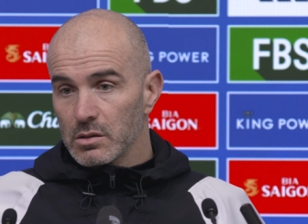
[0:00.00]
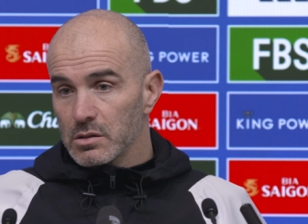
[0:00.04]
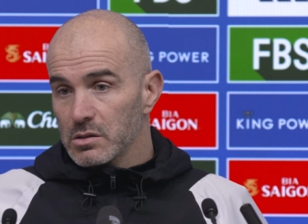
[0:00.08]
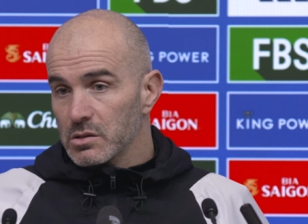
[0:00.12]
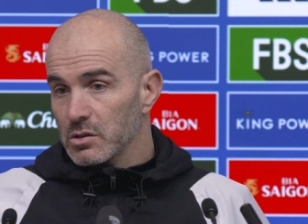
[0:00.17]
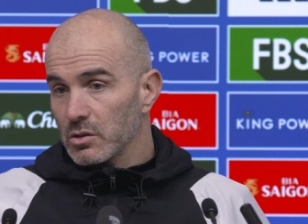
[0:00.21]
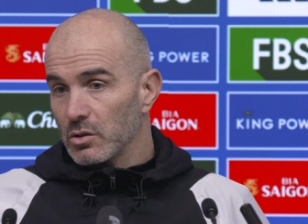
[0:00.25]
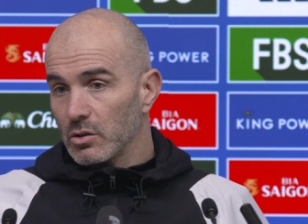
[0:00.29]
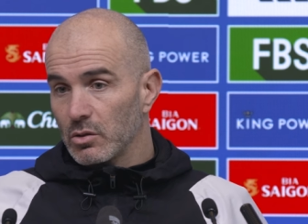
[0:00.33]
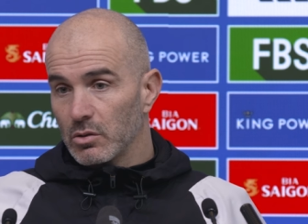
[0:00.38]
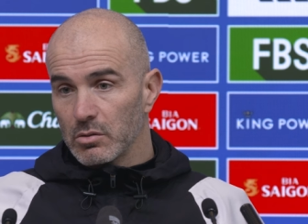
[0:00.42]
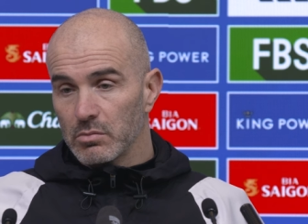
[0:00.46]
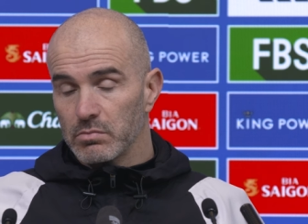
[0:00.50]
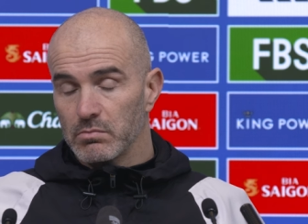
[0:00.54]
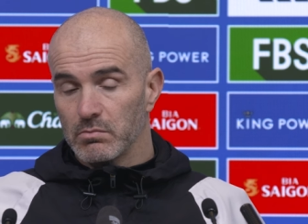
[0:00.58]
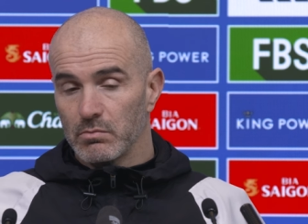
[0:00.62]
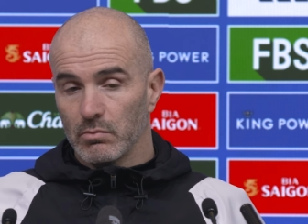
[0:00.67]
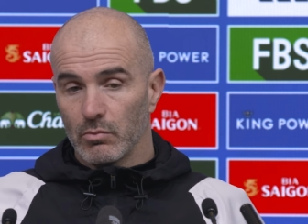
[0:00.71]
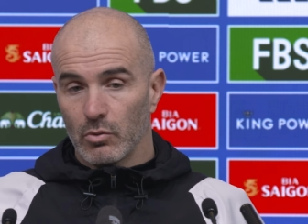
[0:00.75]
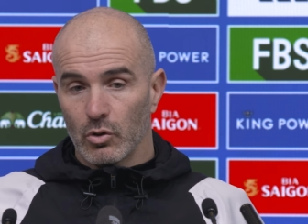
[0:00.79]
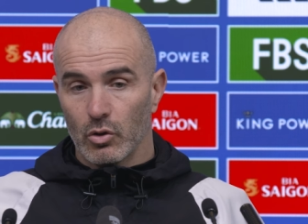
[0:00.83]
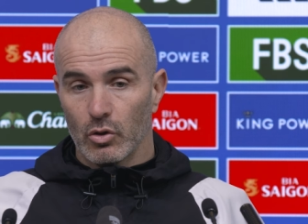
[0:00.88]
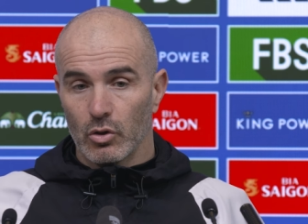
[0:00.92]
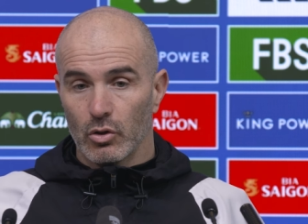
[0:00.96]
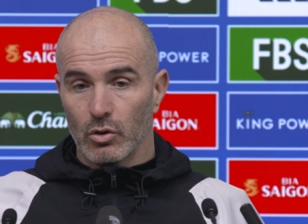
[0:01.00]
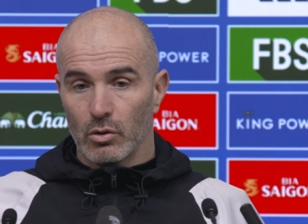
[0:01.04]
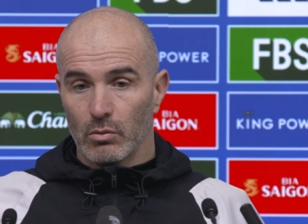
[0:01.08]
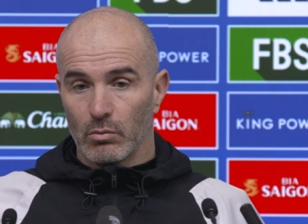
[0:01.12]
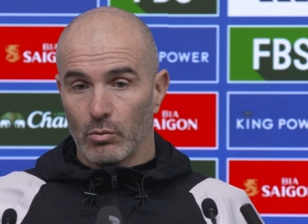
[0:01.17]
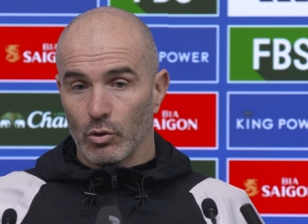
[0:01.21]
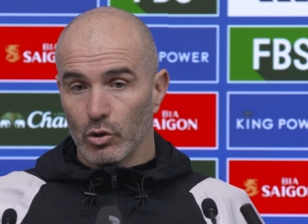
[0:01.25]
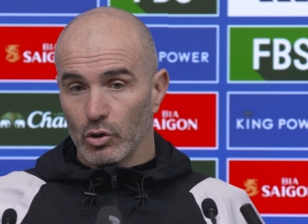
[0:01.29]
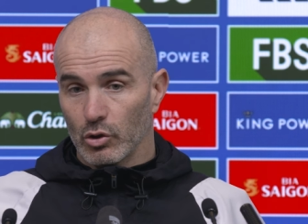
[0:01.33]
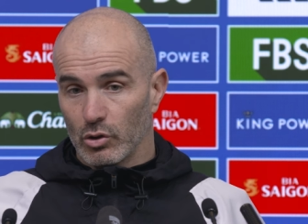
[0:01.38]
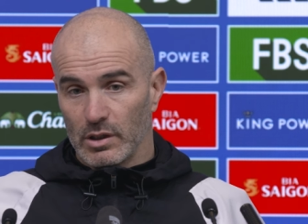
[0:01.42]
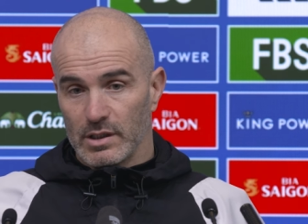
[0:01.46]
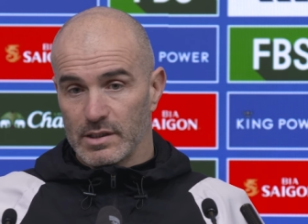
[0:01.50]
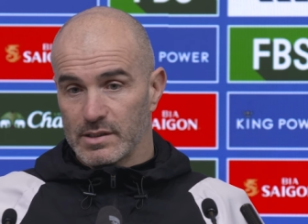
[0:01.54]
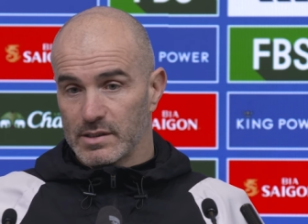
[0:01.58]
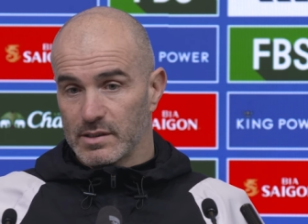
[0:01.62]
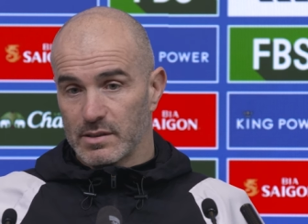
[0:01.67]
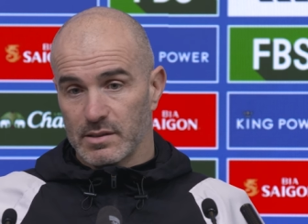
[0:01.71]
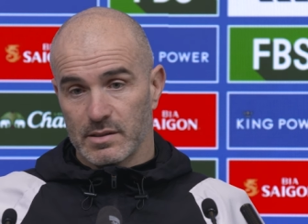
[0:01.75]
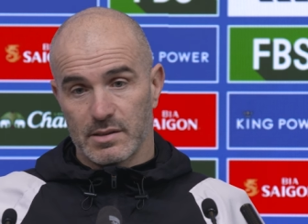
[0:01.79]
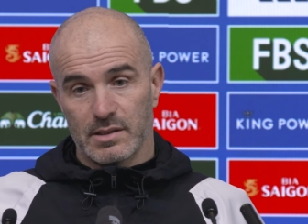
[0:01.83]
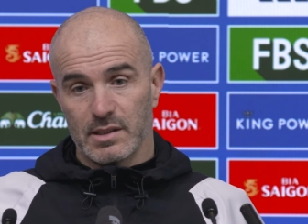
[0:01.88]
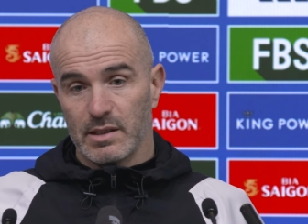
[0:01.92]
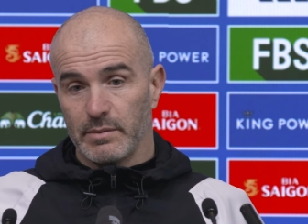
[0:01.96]
So more more or
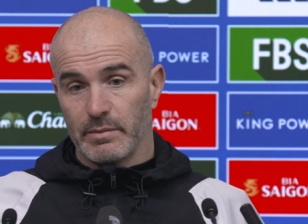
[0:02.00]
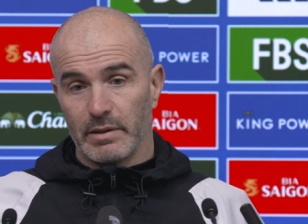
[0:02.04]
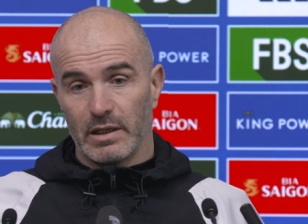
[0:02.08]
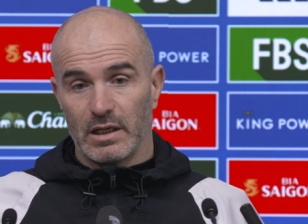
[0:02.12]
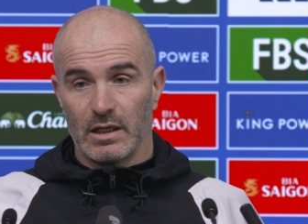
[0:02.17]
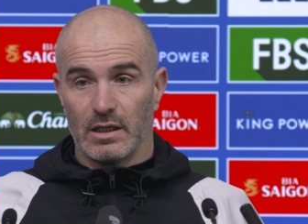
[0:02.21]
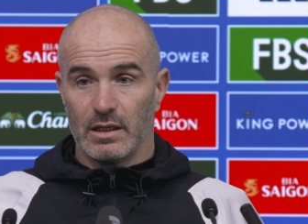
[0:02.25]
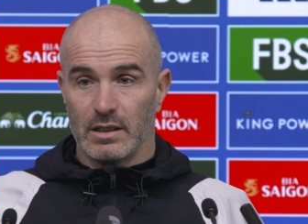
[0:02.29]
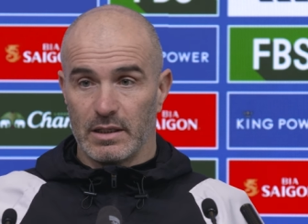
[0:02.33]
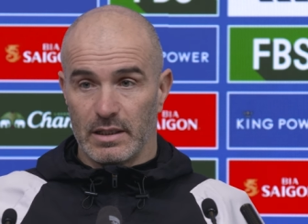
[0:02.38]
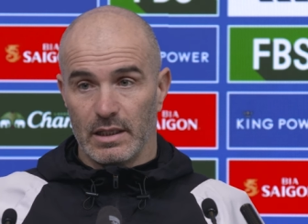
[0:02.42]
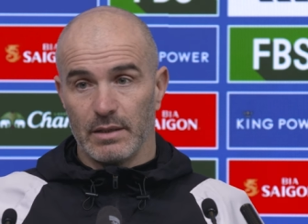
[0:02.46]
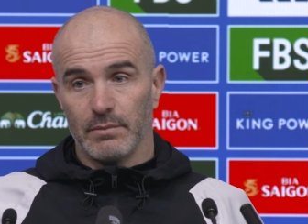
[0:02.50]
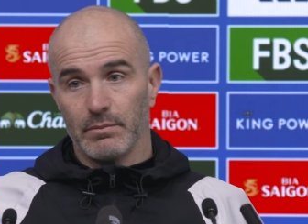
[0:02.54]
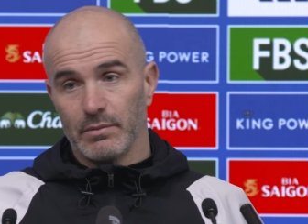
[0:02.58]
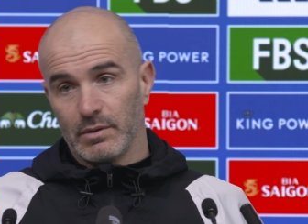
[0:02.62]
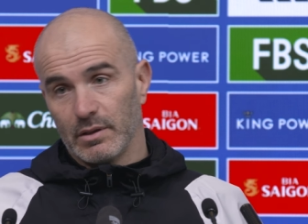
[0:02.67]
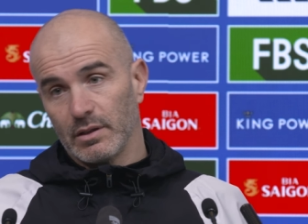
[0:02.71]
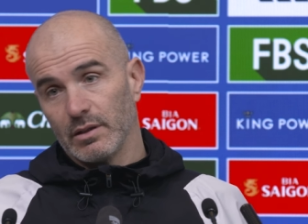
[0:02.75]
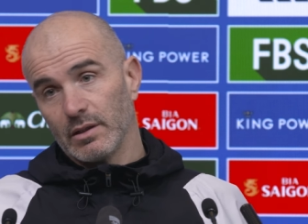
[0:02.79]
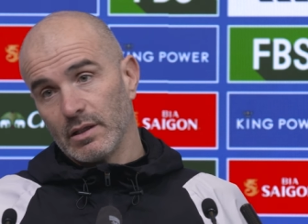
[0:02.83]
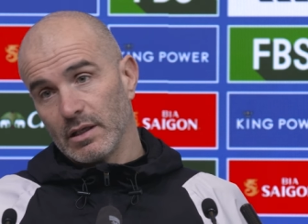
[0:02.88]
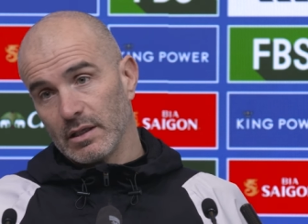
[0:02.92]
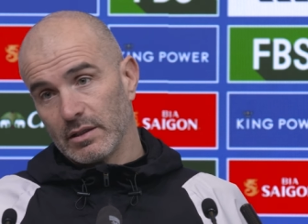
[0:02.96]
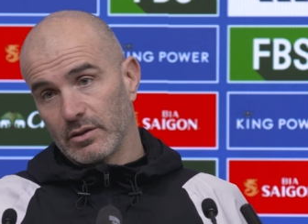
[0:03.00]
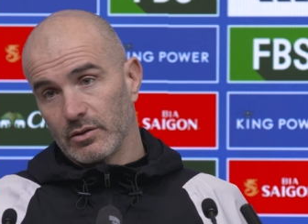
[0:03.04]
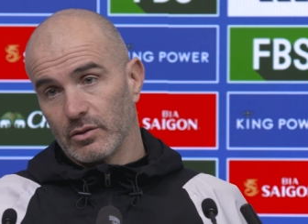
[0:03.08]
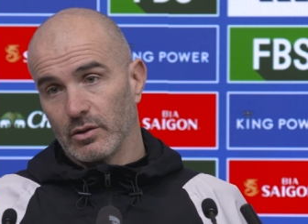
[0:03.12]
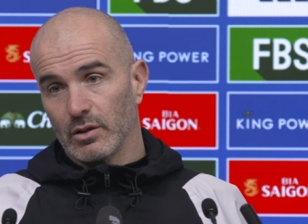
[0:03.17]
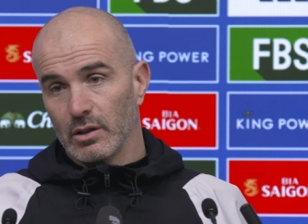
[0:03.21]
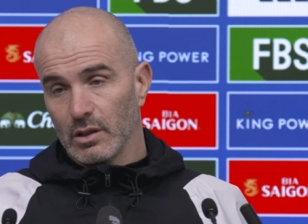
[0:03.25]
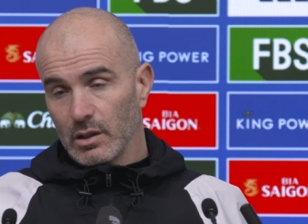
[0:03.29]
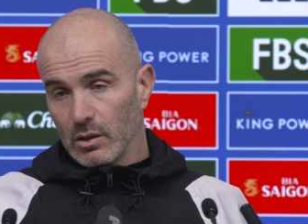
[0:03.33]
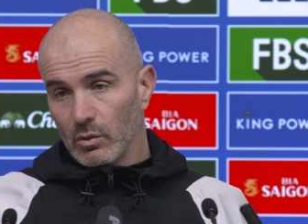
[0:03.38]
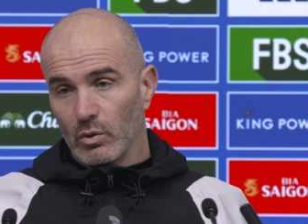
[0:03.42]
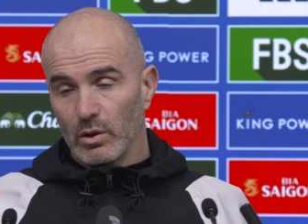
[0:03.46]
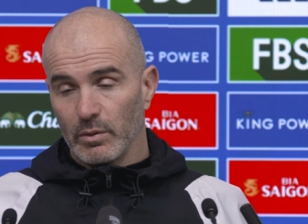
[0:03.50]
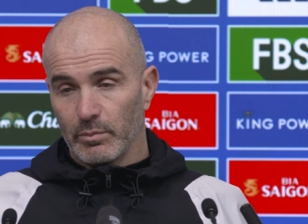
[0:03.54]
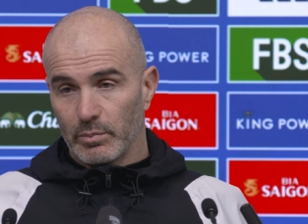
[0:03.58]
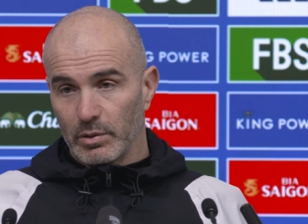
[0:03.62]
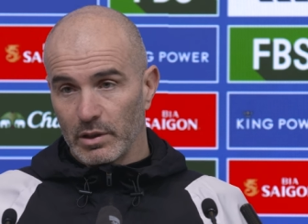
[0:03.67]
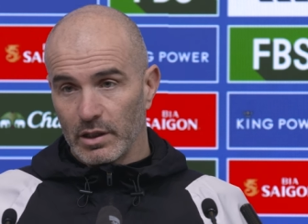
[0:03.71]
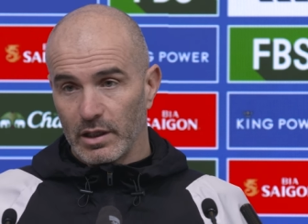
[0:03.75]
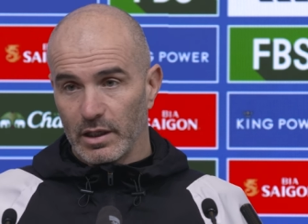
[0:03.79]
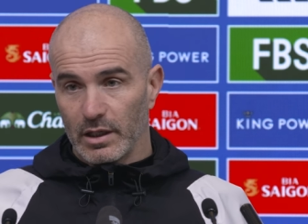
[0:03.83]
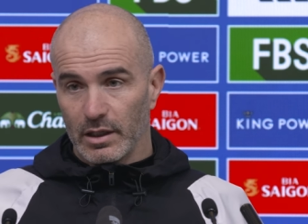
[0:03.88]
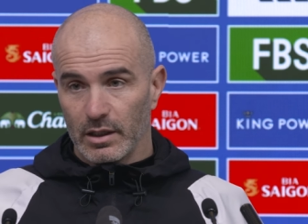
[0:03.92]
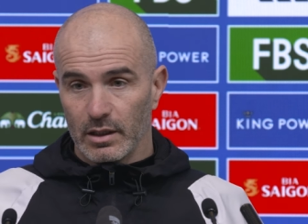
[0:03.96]
less similar game that uh, we
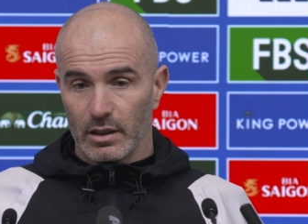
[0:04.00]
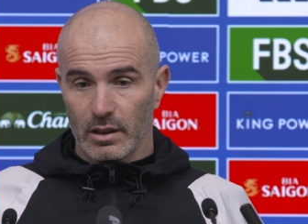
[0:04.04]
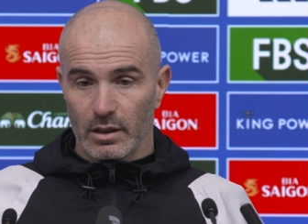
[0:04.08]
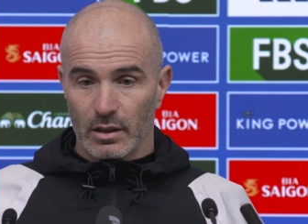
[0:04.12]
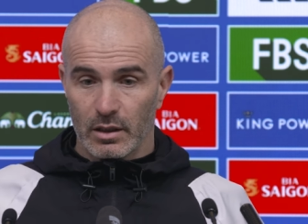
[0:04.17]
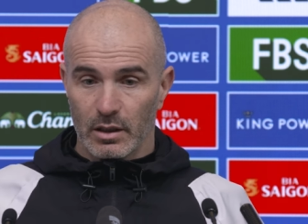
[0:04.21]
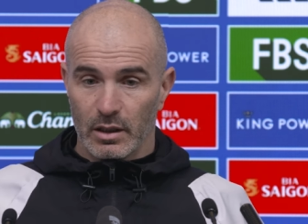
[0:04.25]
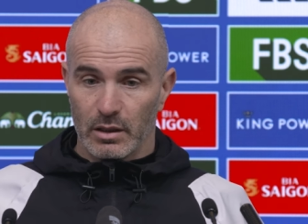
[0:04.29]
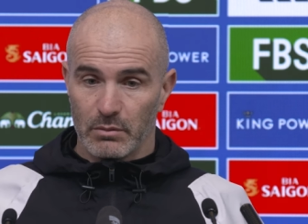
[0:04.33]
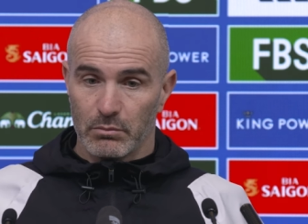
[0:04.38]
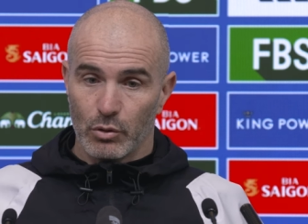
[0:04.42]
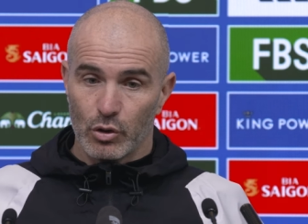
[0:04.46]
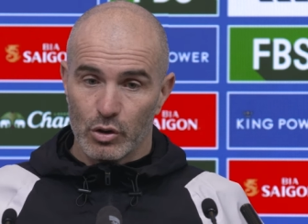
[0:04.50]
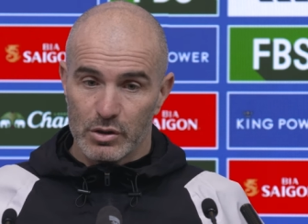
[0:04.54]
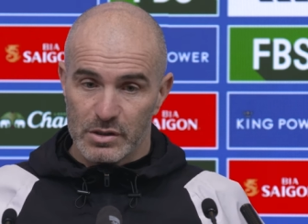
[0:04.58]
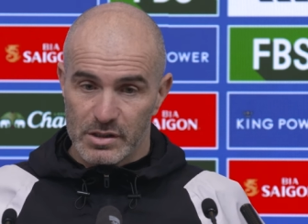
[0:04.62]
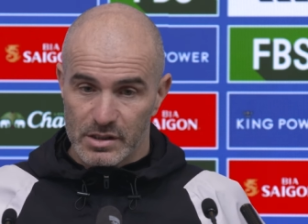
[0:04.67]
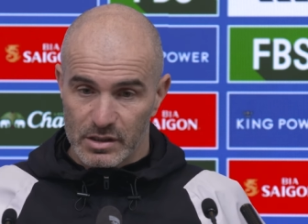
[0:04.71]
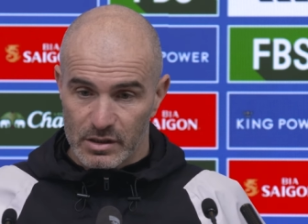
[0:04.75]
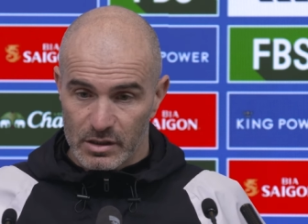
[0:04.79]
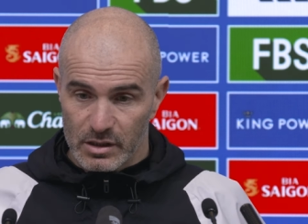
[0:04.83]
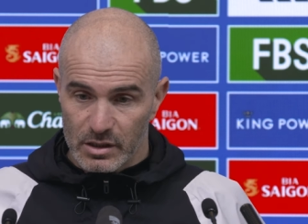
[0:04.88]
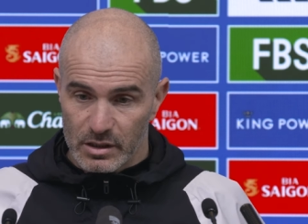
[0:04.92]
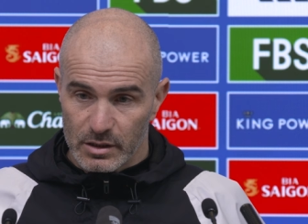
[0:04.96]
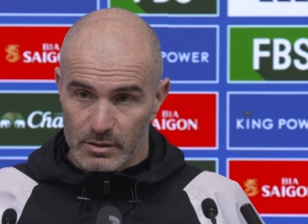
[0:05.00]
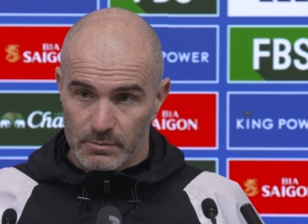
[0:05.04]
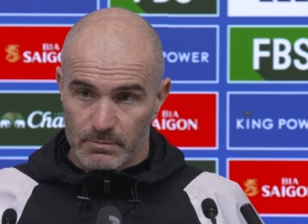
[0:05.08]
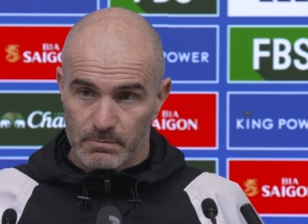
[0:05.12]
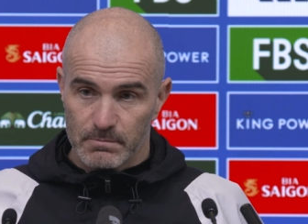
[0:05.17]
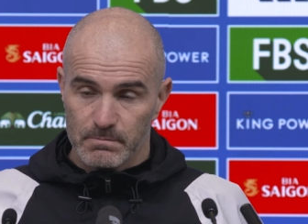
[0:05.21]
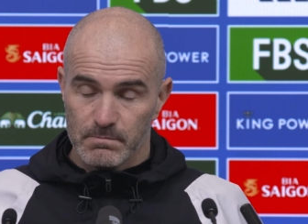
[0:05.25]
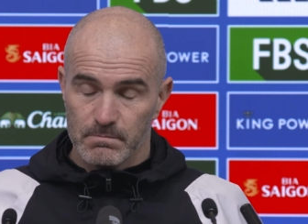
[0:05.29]
play in Boxing Day.